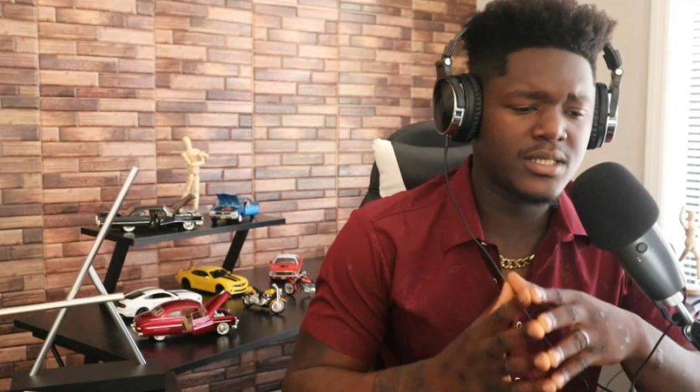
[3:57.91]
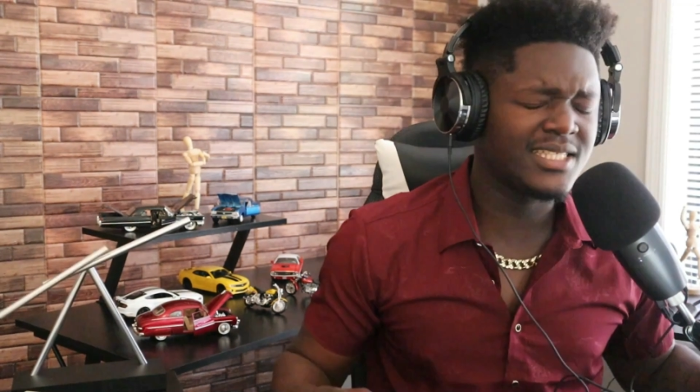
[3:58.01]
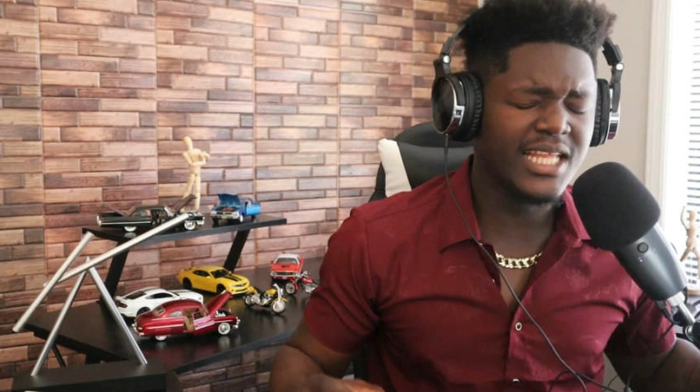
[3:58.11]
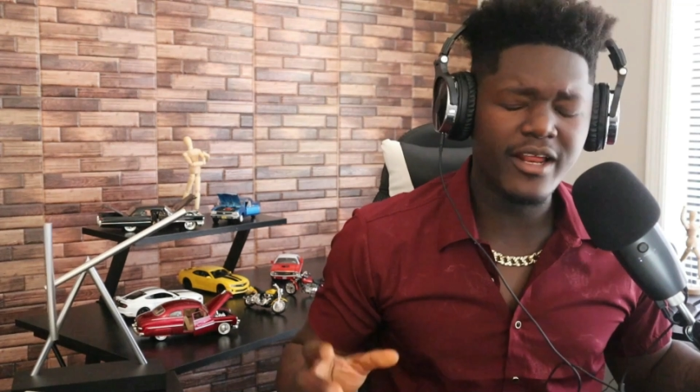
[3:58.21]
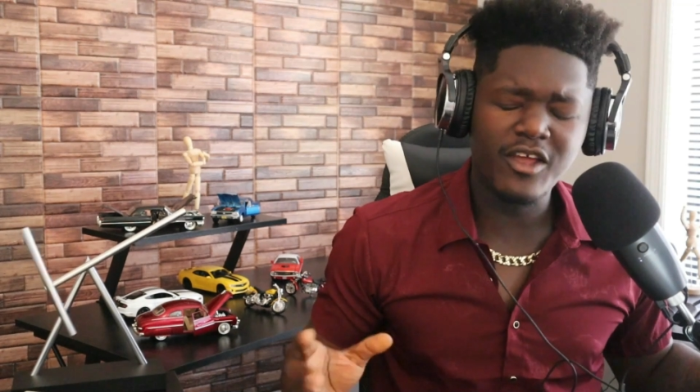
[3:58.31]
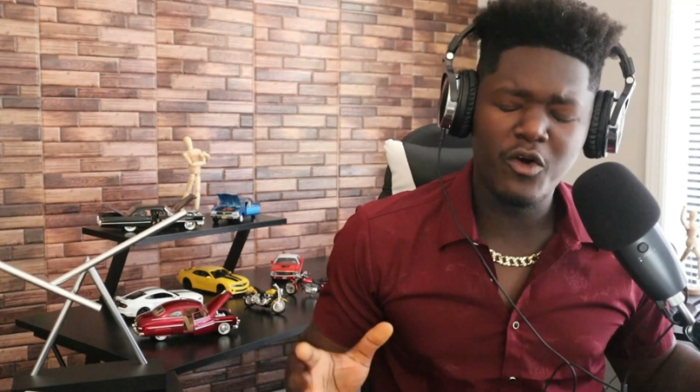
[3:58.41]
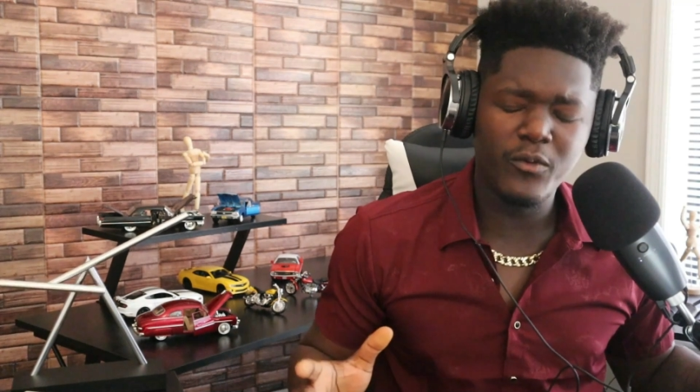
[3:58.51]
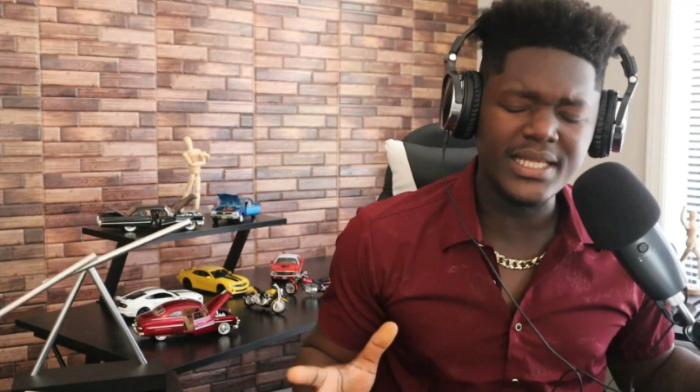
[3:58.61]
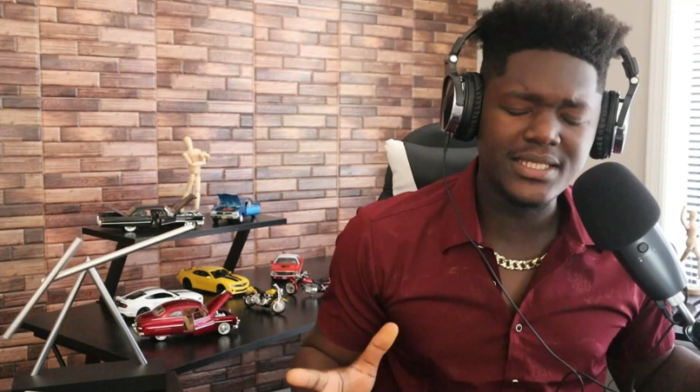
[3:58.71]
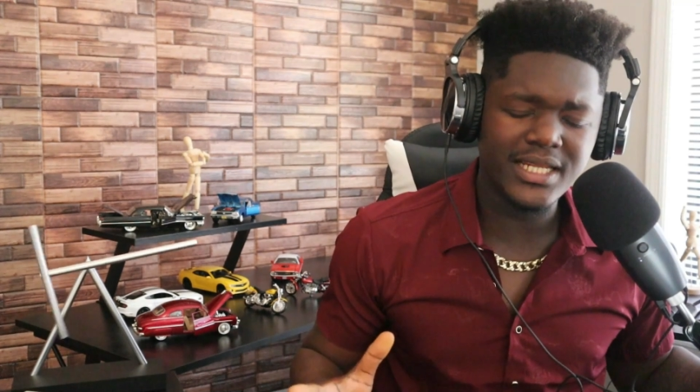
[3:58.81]
It's not a
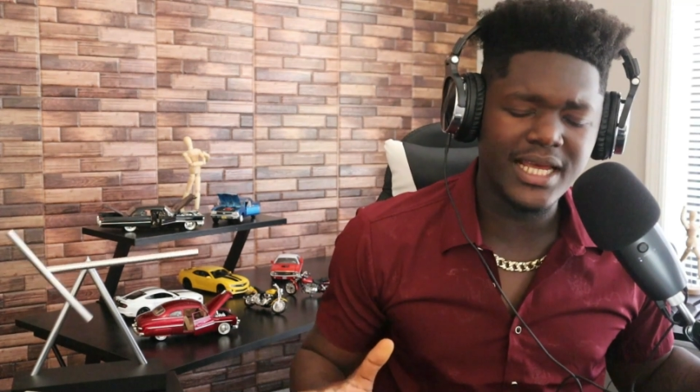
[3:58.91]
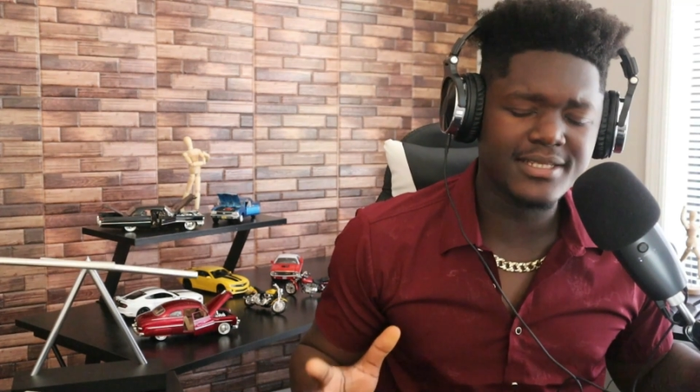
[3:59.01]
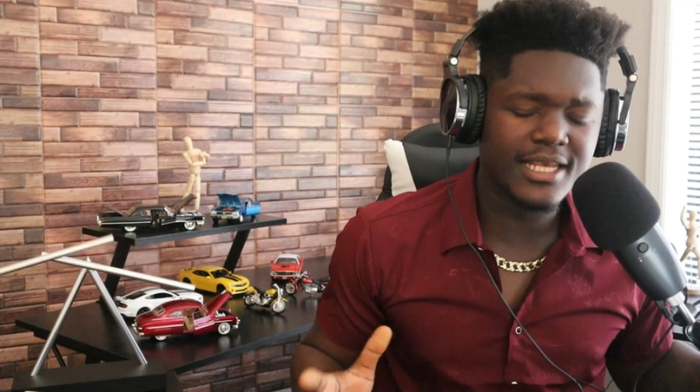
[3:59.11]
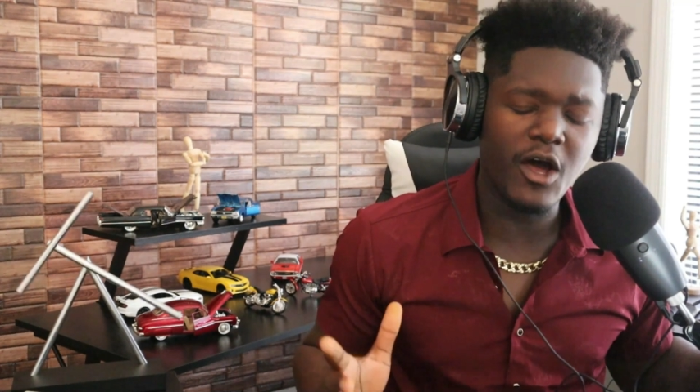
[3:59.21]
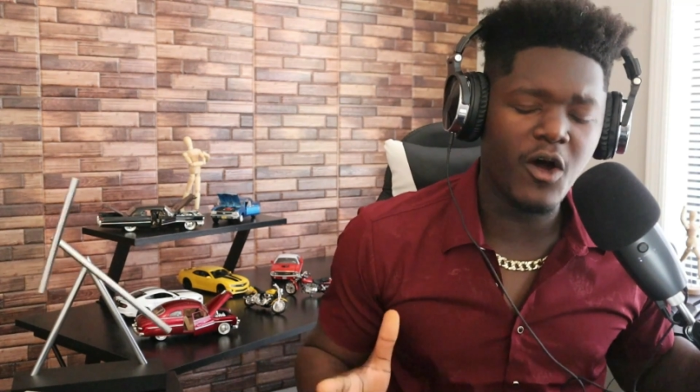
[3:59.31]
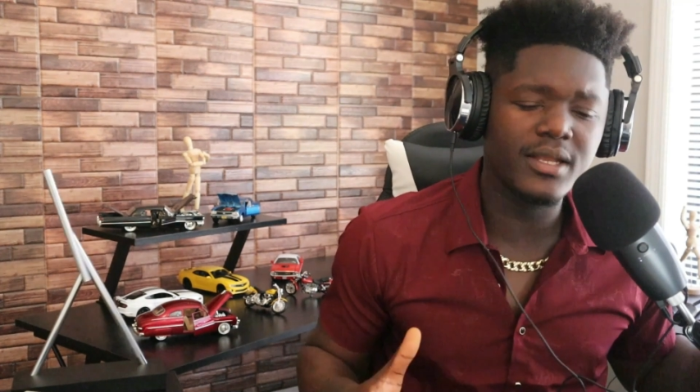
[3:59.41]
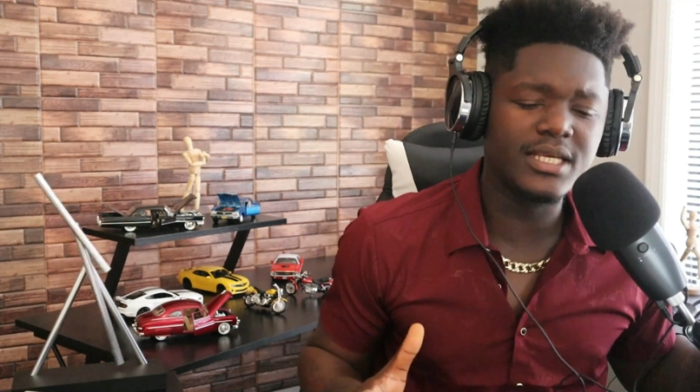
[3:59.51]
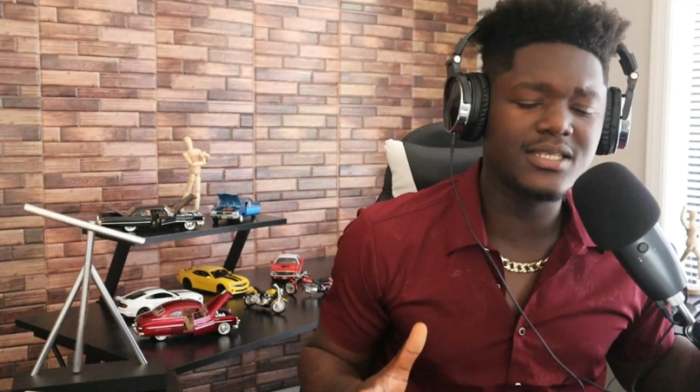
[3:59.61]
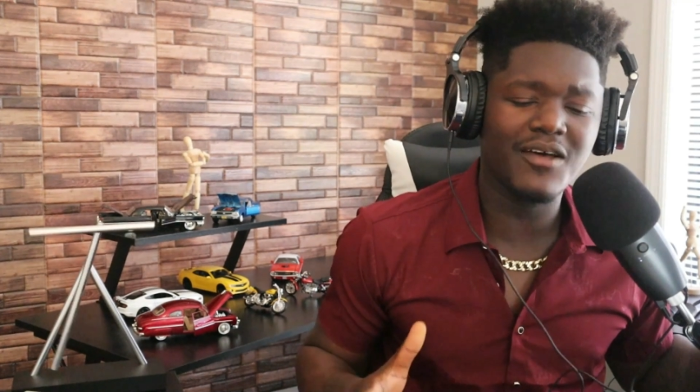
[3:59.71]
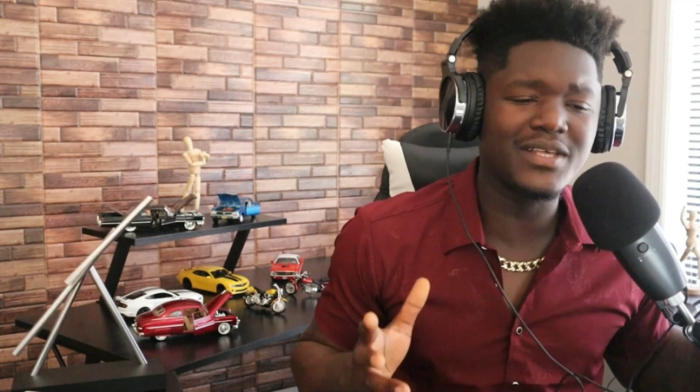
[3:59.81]
coincidence that all
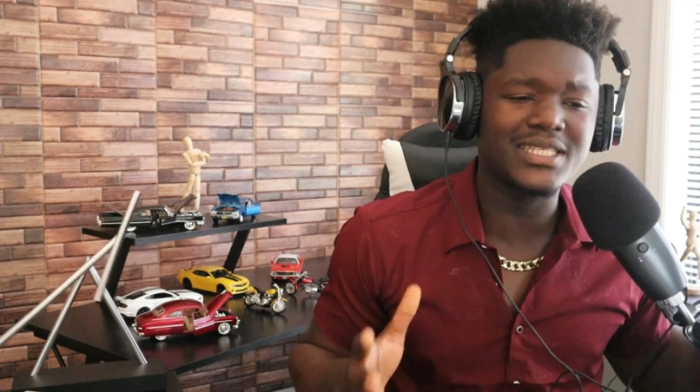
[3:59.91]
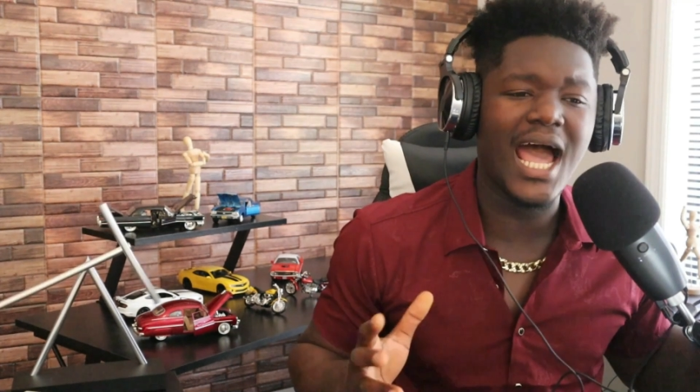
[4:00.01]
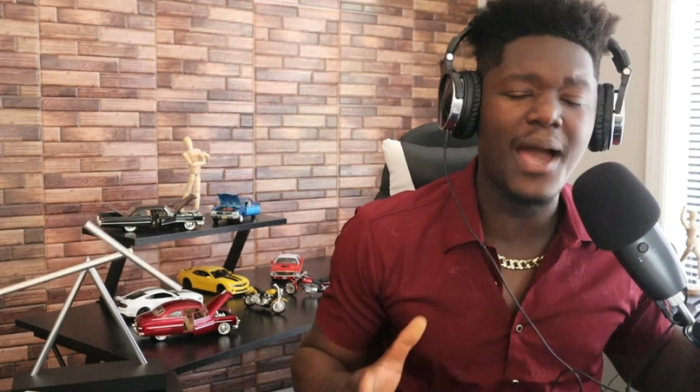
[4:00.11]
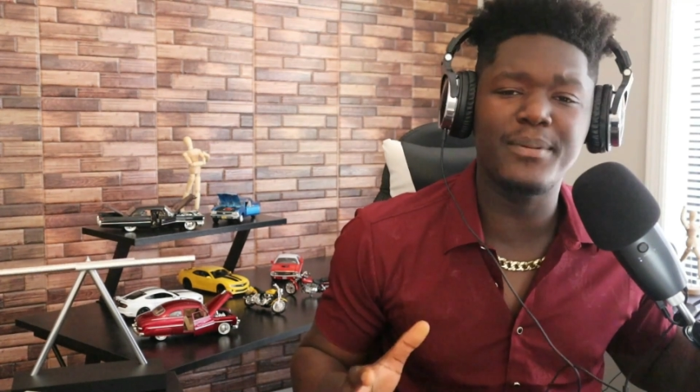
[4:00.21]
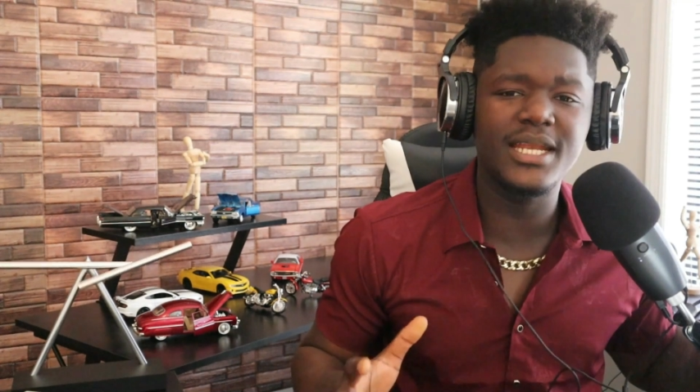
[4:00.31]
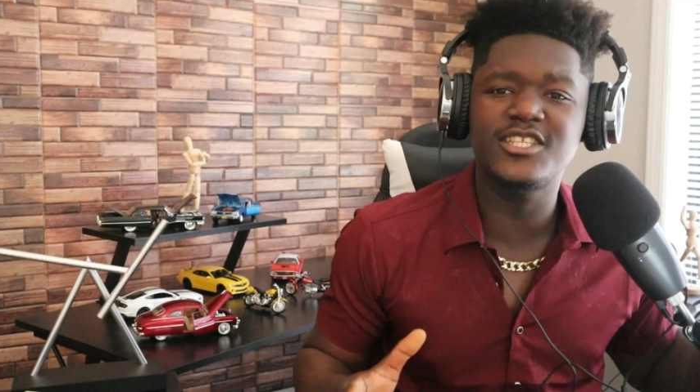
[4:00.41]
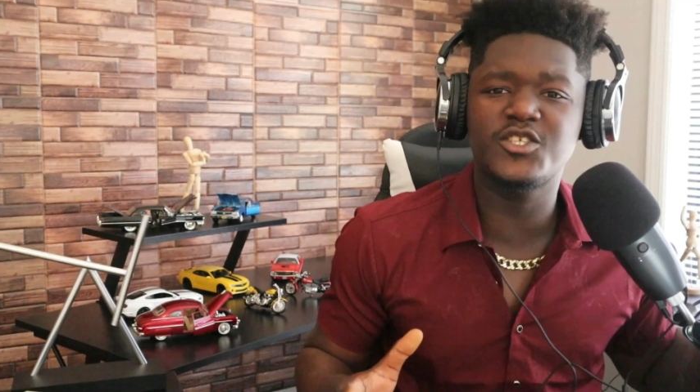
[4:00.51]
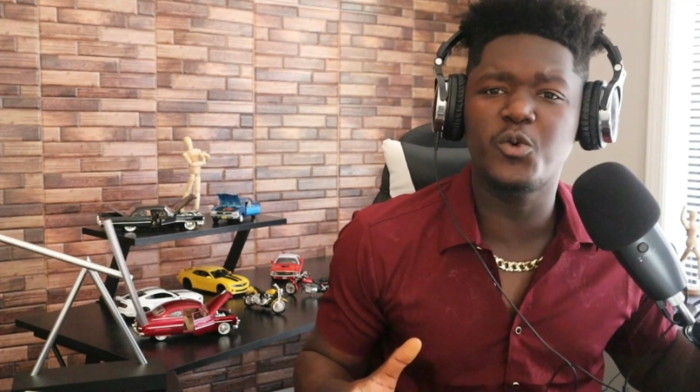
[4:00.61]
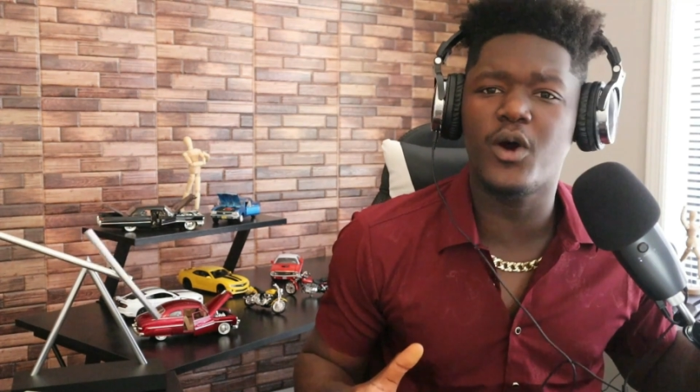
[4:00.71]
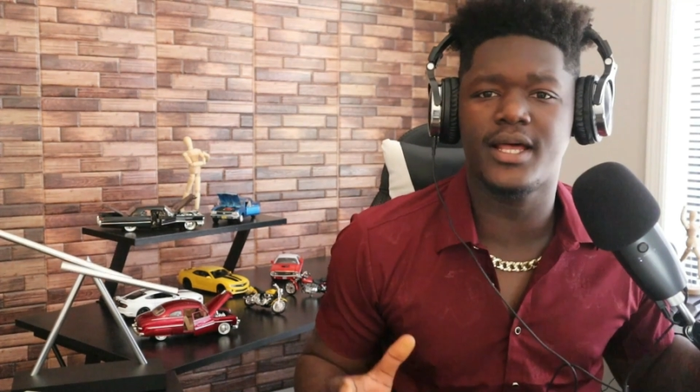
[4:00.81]
this stuff is happening
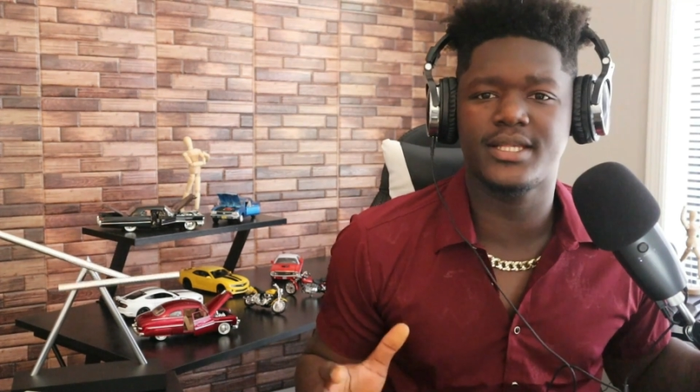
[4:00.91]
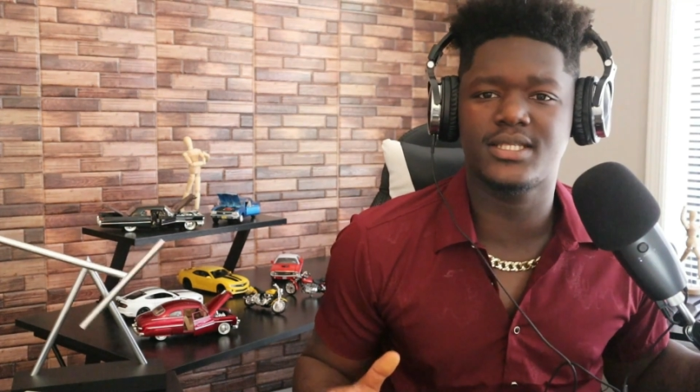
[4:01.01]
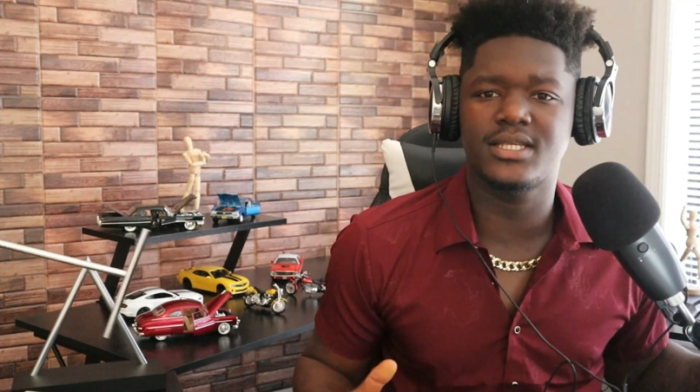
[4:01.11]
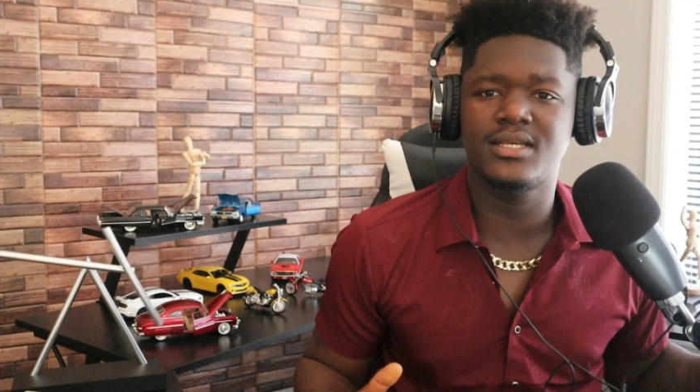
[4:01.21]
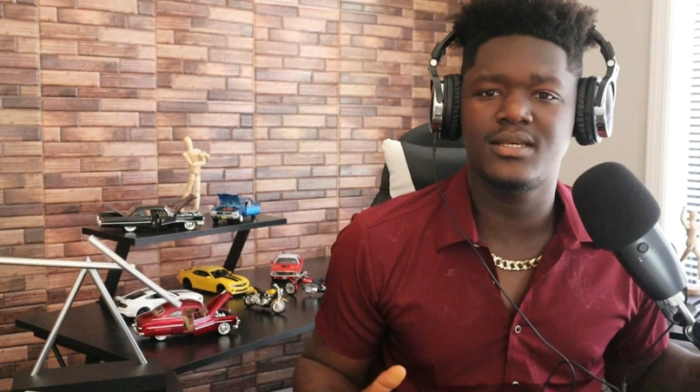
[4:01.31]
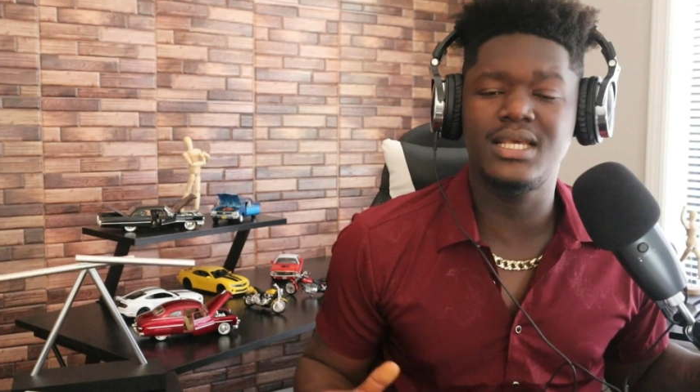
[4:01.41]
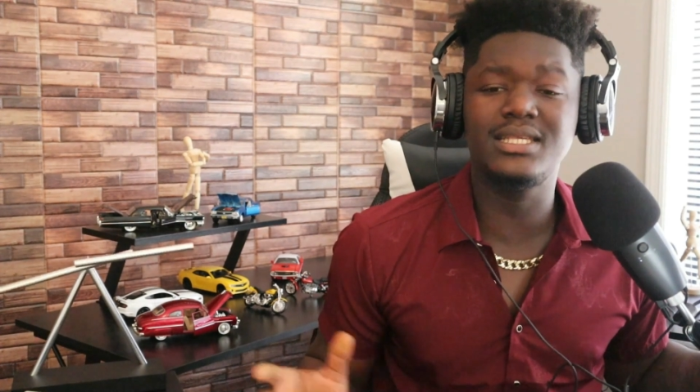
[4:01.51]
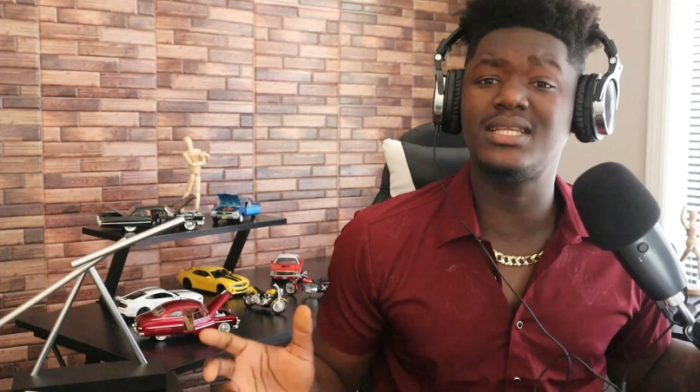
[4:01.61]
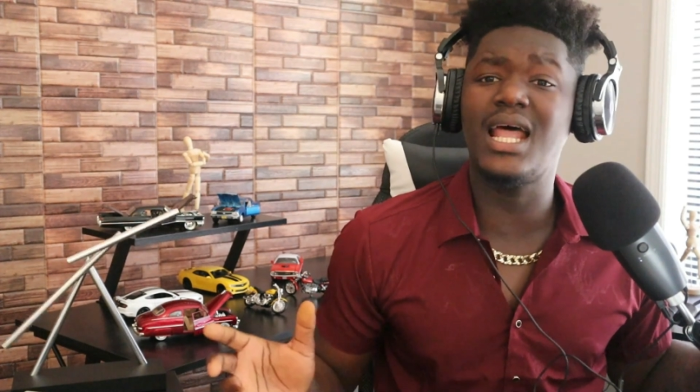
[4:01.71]
to us. It's